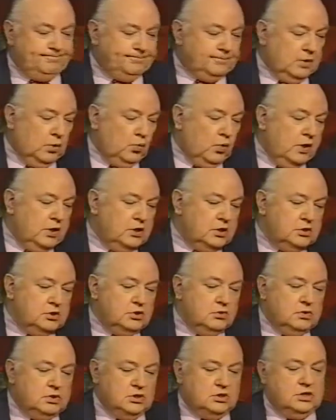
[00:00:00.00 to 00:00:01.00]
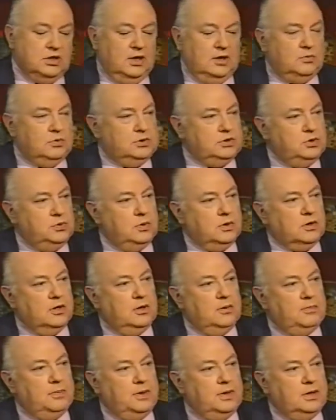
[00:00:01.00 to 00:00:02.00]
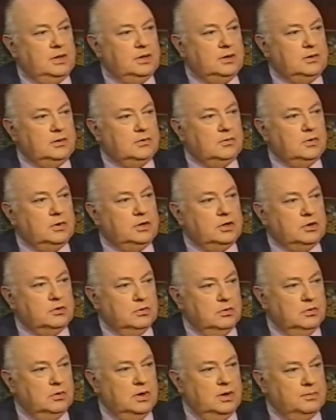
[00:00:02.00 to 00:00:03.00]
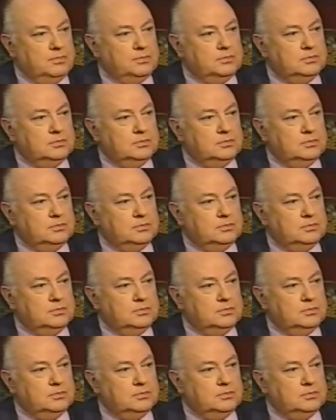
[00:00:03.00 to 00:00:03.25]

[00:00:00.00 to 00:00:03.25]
When did you decide what you were going to be when you grew up?